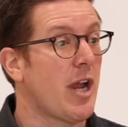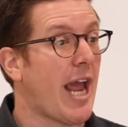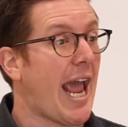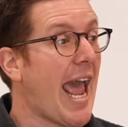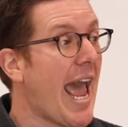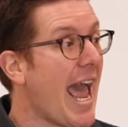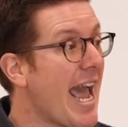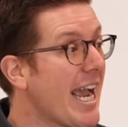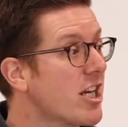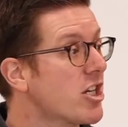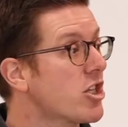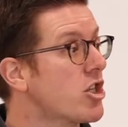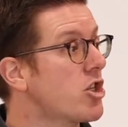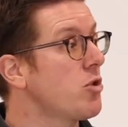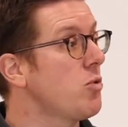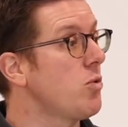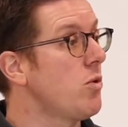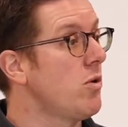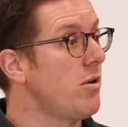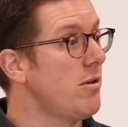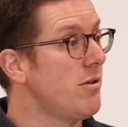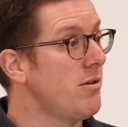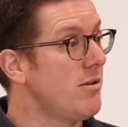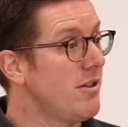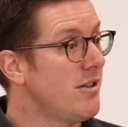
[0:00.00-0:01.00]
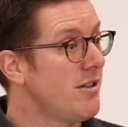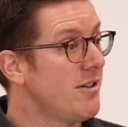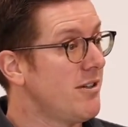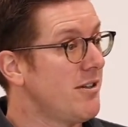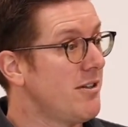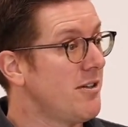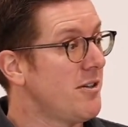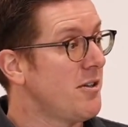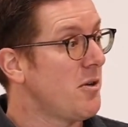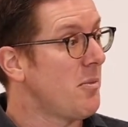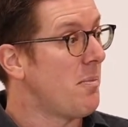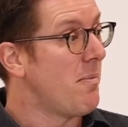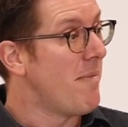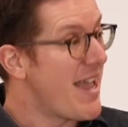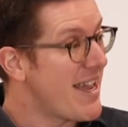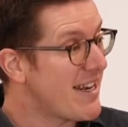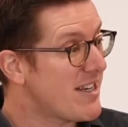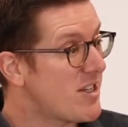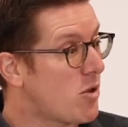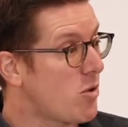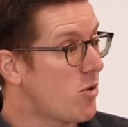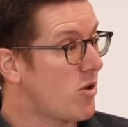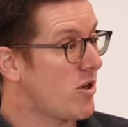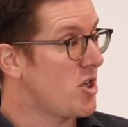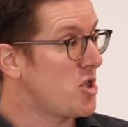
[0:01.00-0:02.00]
actual
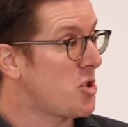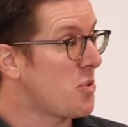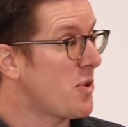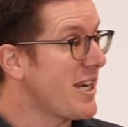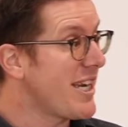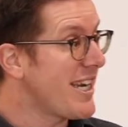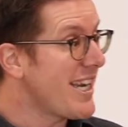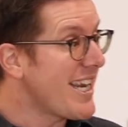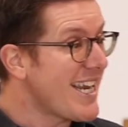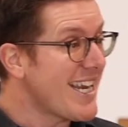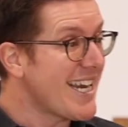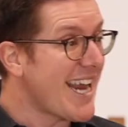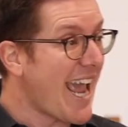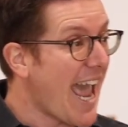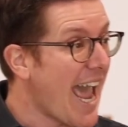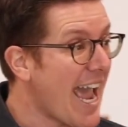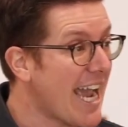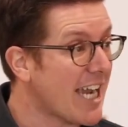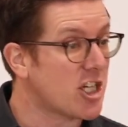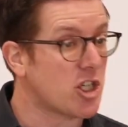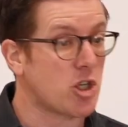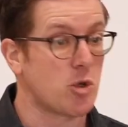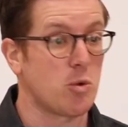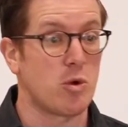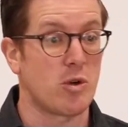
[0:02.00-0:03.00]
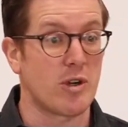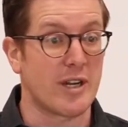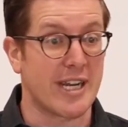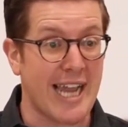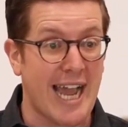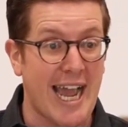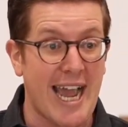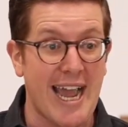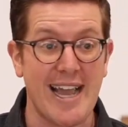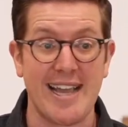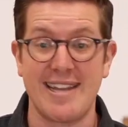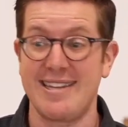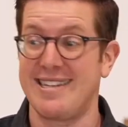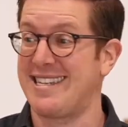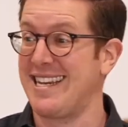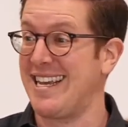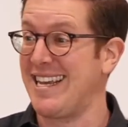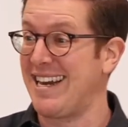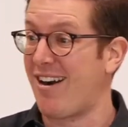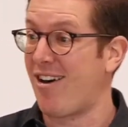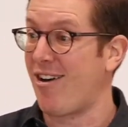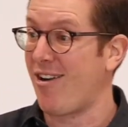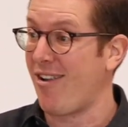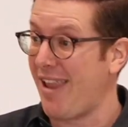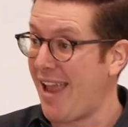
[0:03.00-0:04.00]
mentors. We need actual guides in
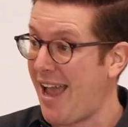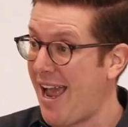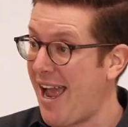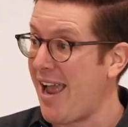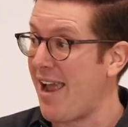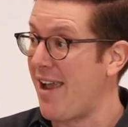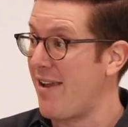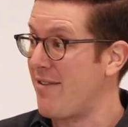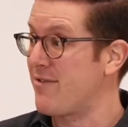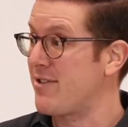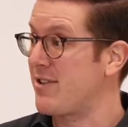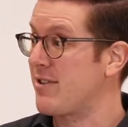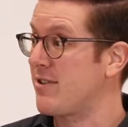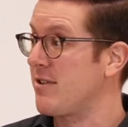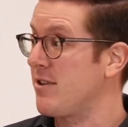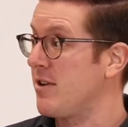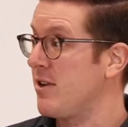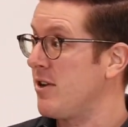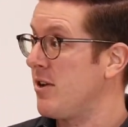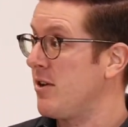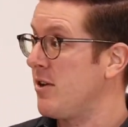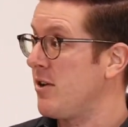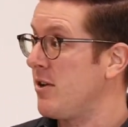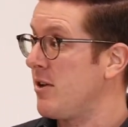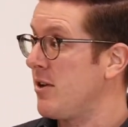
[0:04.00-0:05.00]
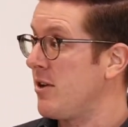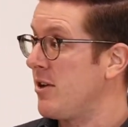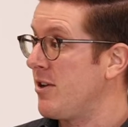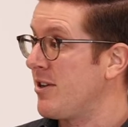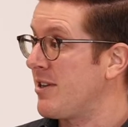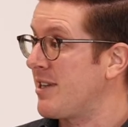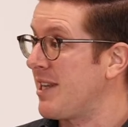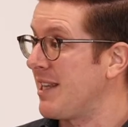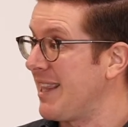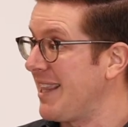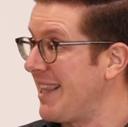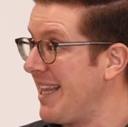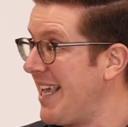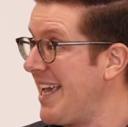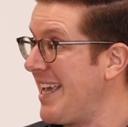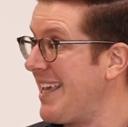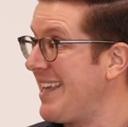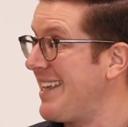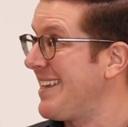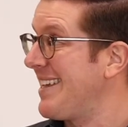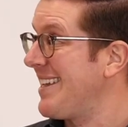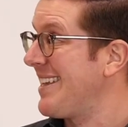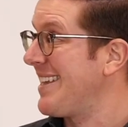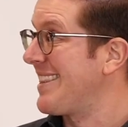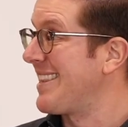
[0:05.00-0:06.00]
our lives to
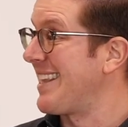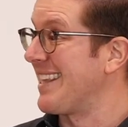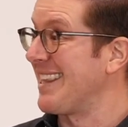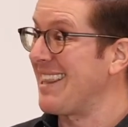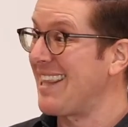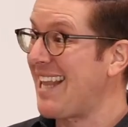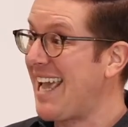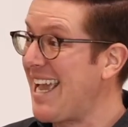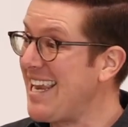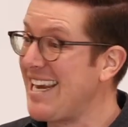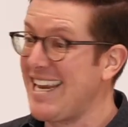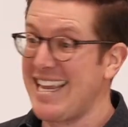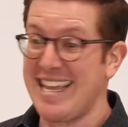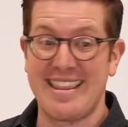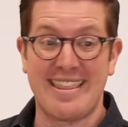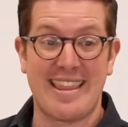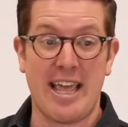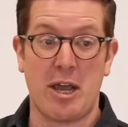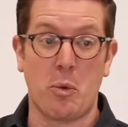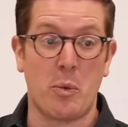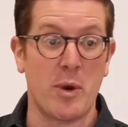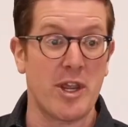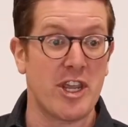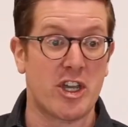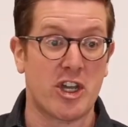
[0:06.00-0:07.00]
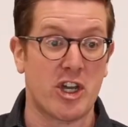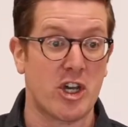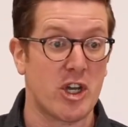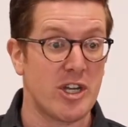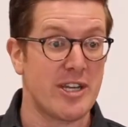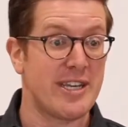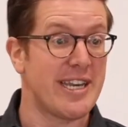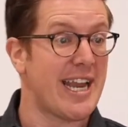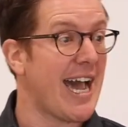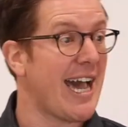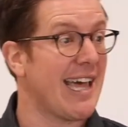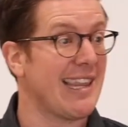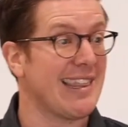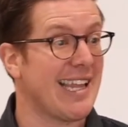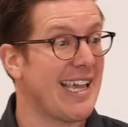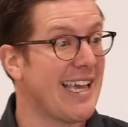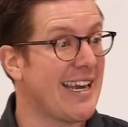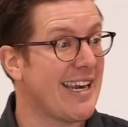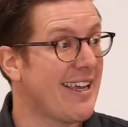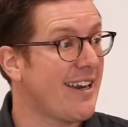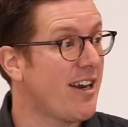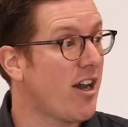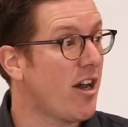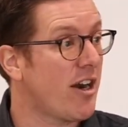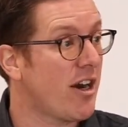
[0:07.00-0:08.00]
let the light in that we could not let
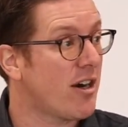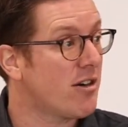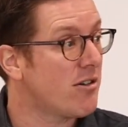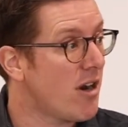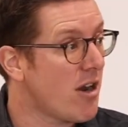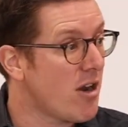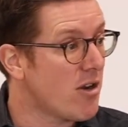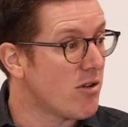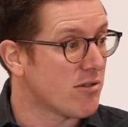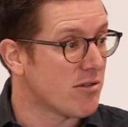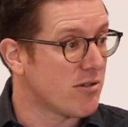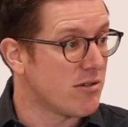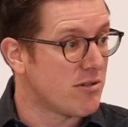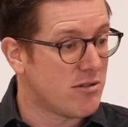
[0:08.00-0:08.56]
in on our own.